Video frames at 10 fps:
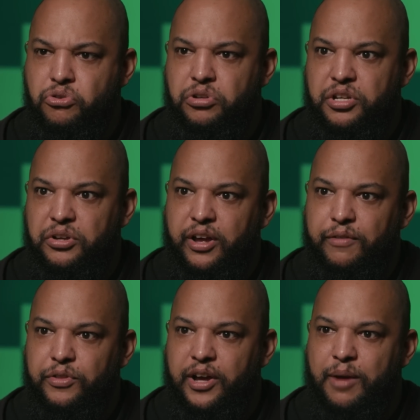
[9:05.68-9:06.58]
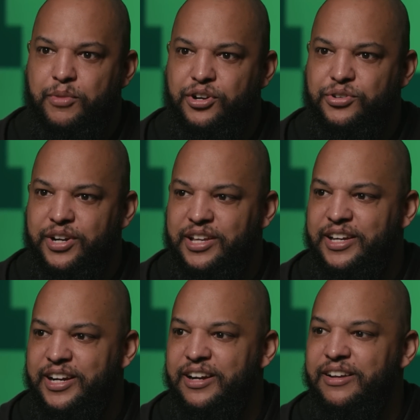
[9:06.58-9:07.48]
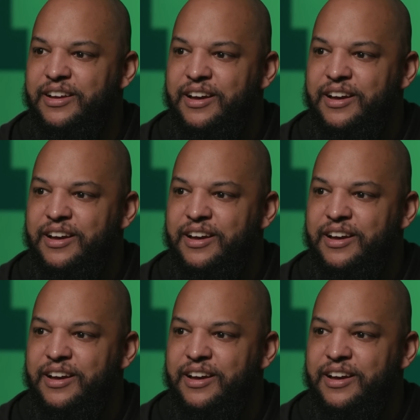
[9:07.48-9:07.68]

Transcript: good kill count for the HIMARS right there.